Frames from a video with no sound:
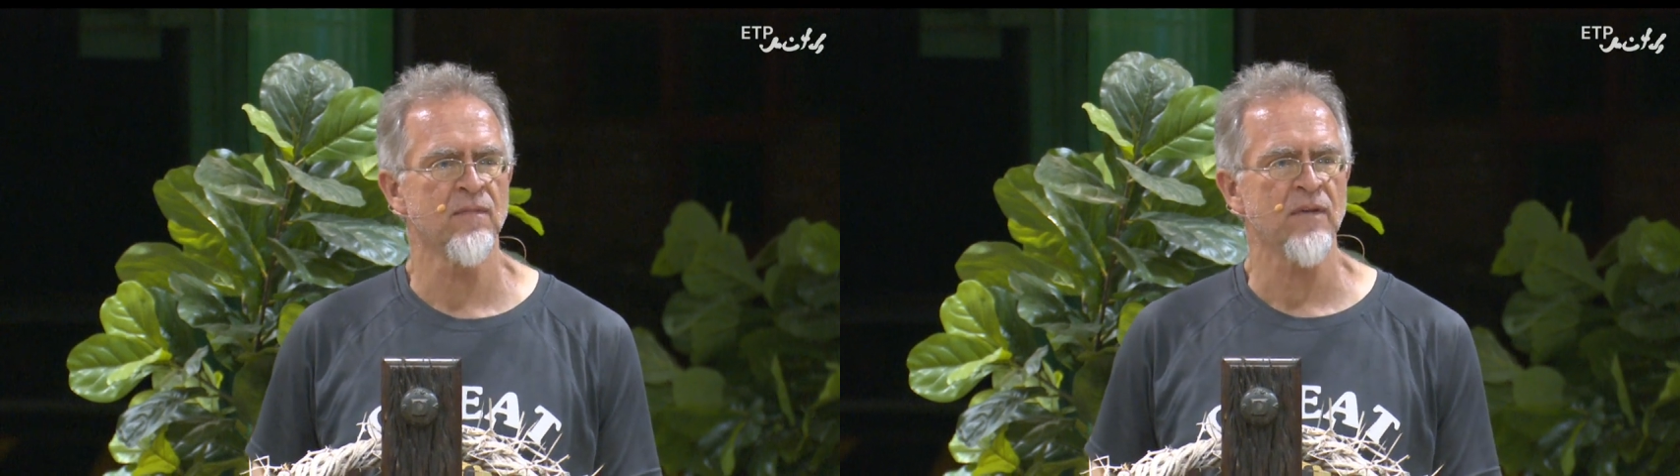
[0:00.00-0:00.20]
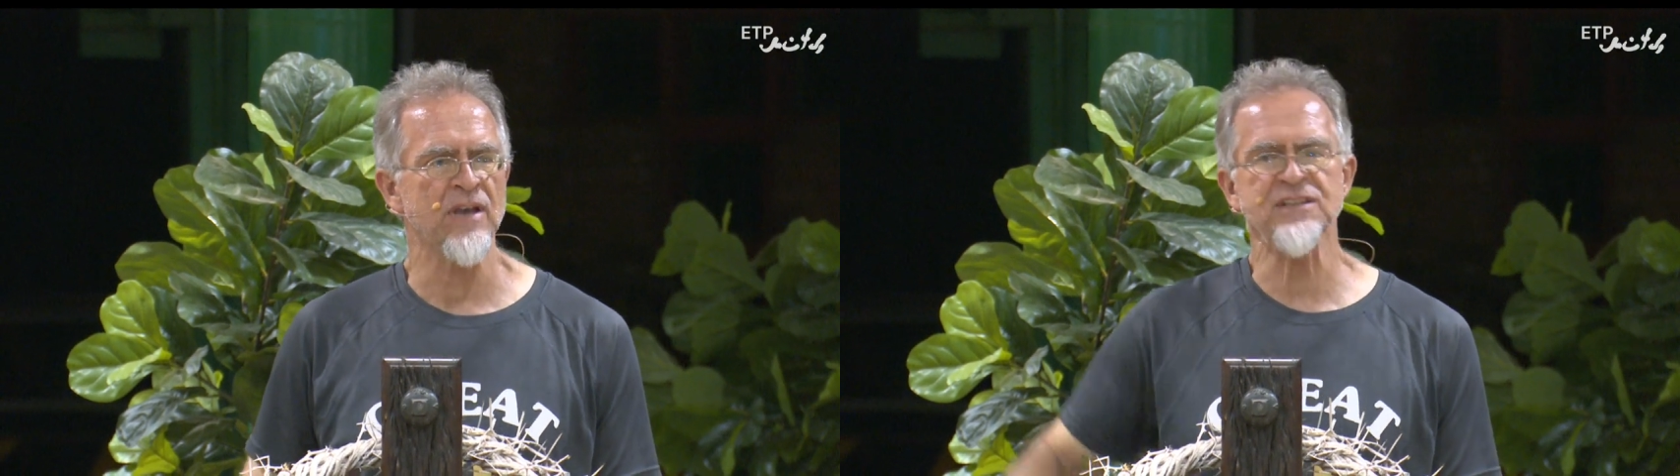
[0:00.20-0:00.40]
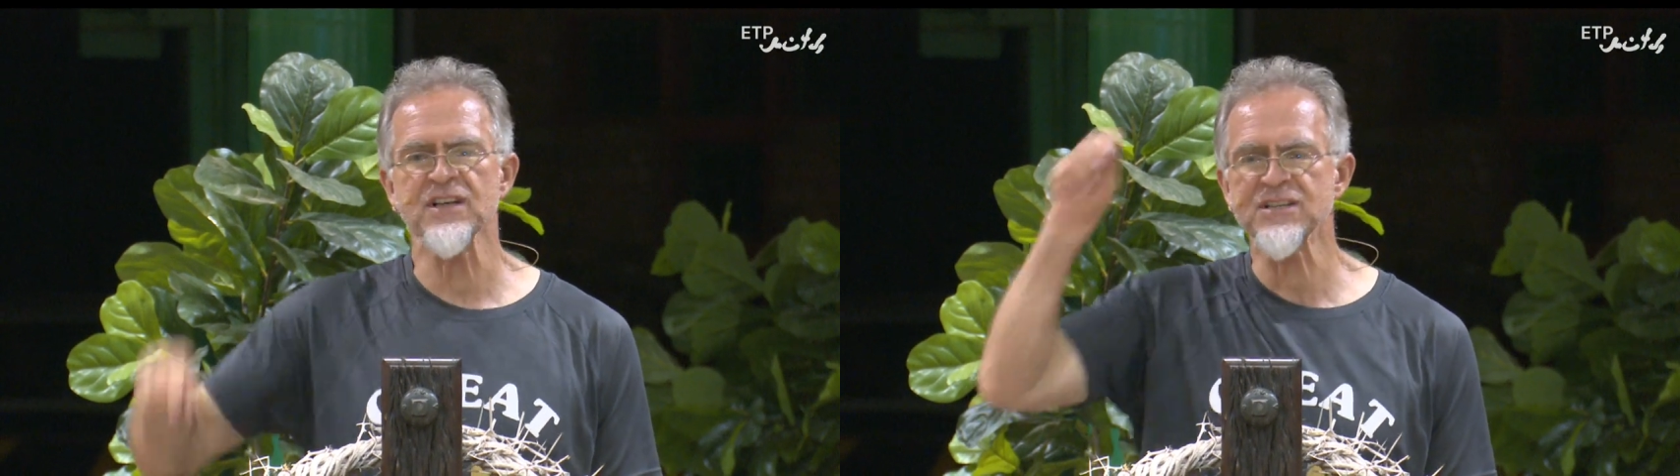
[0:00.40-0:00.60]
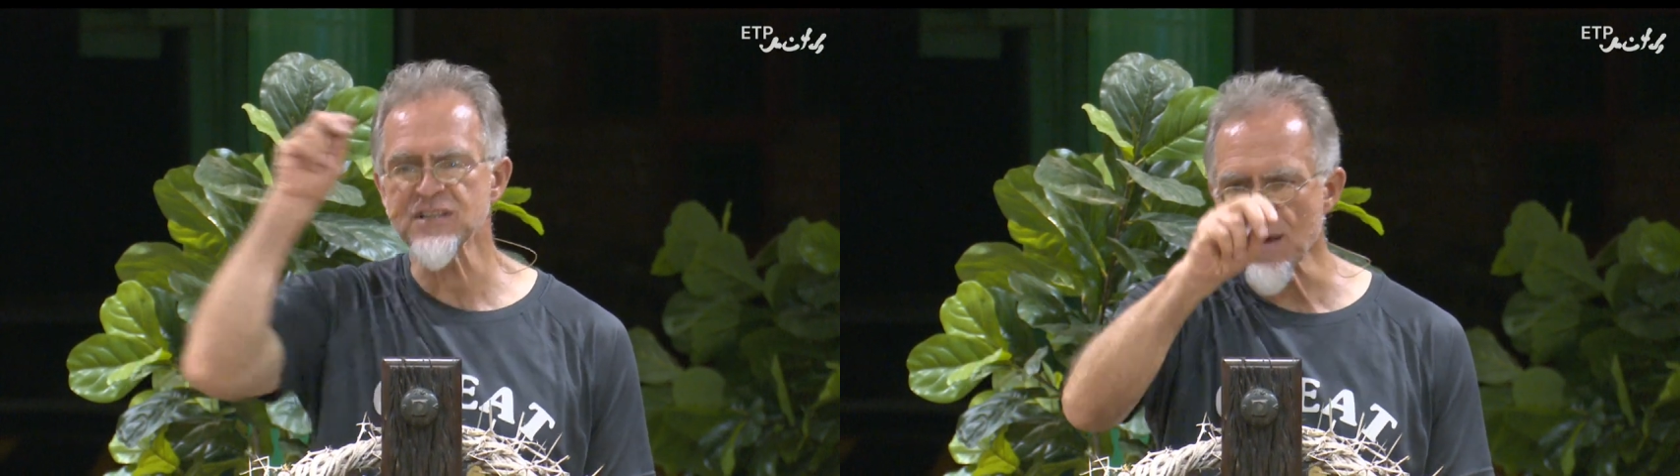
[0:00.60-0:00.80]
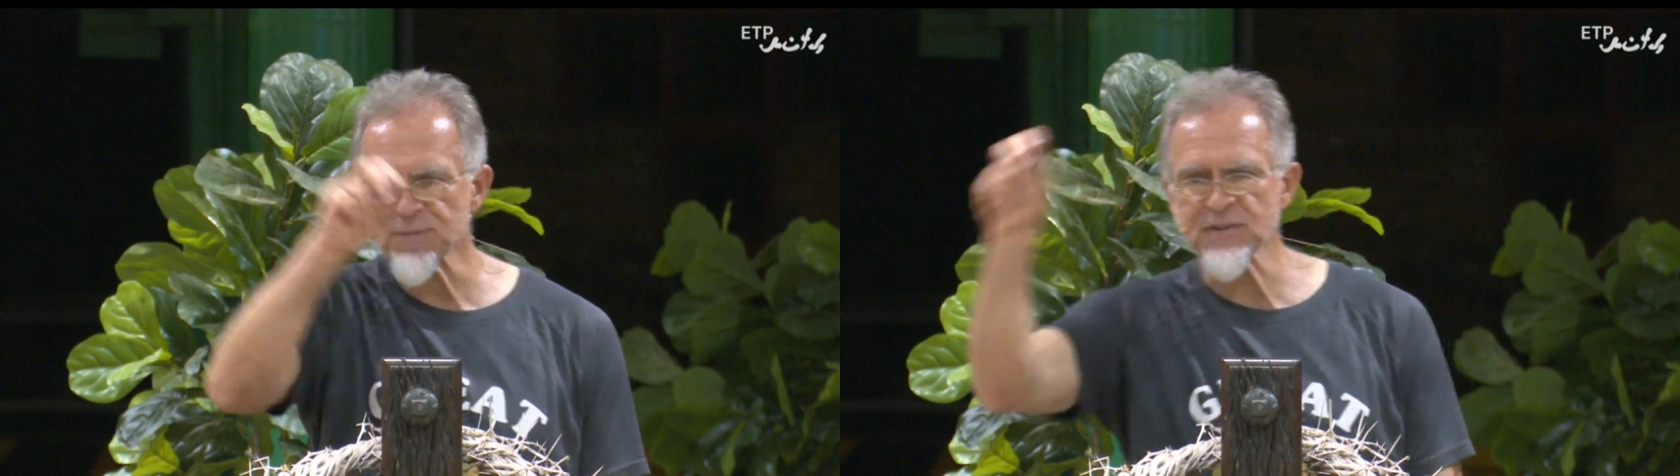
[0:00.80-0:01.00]
is the
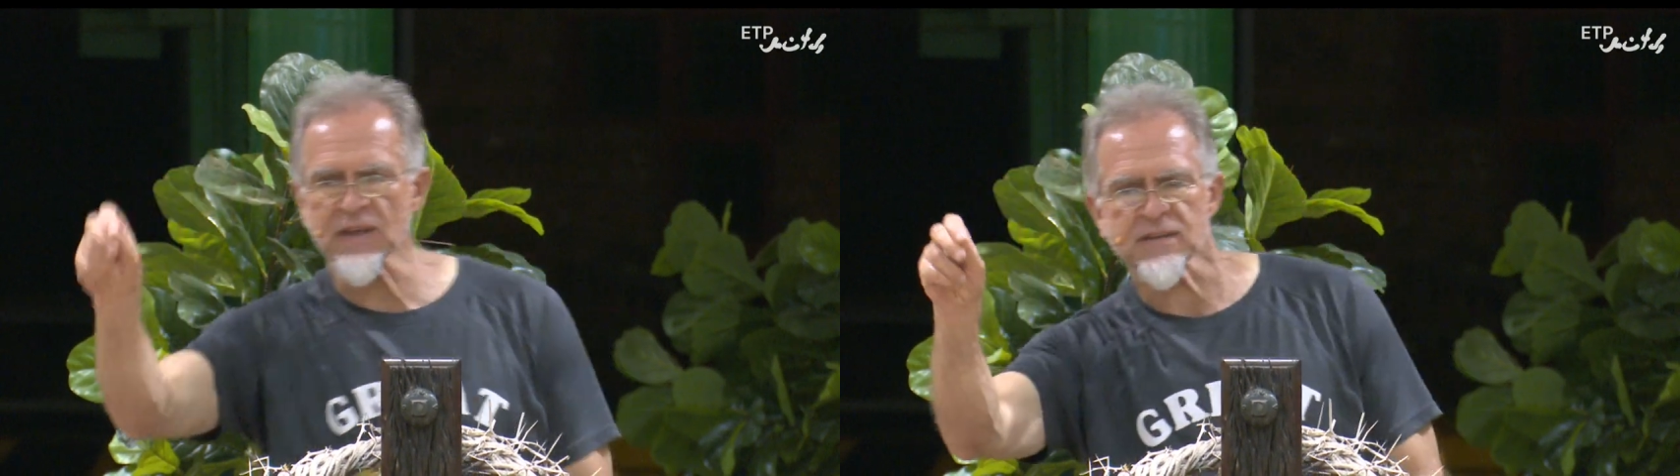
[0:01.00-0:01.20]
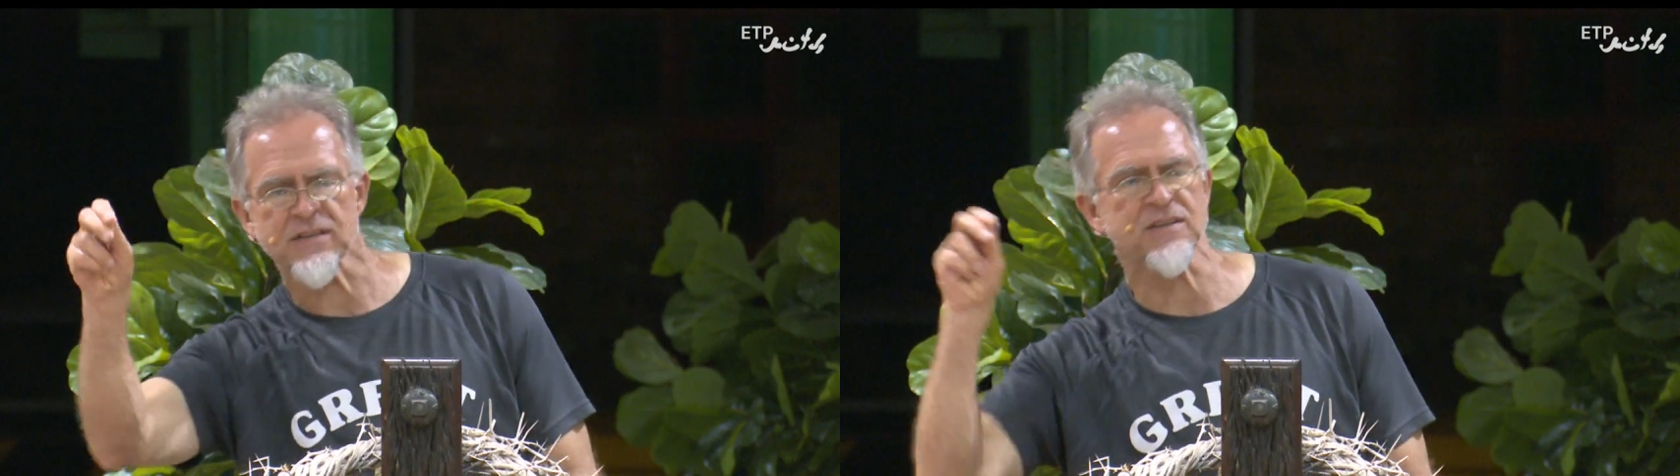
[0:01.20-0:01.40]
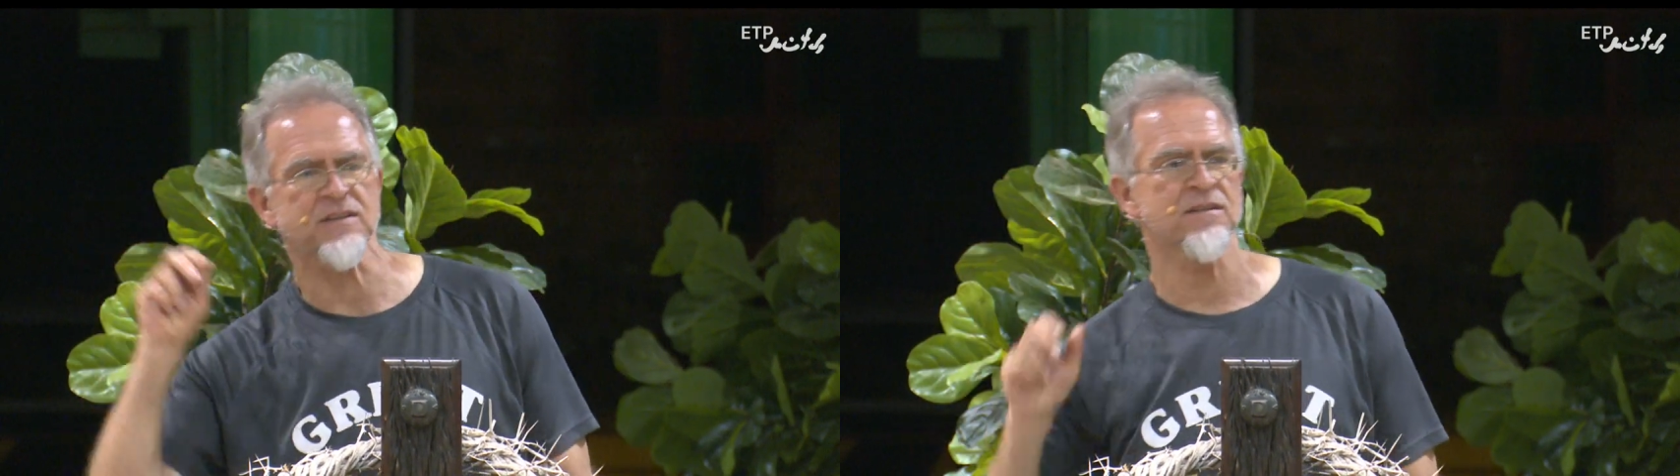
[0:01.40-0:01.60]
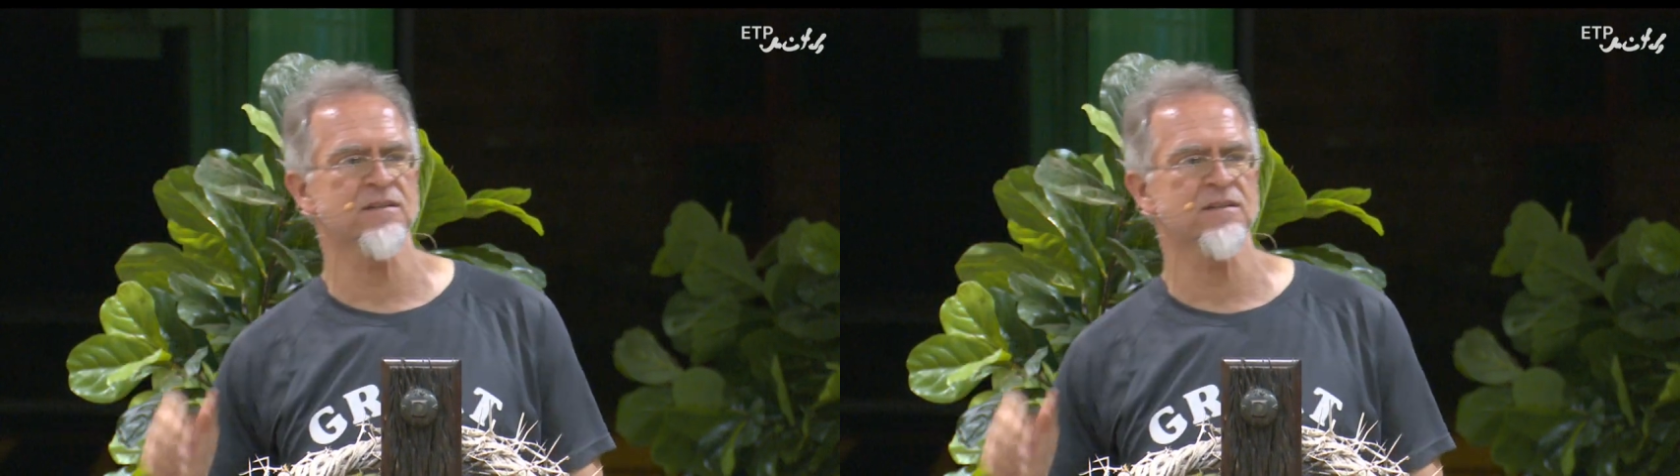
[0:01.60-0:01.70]
substance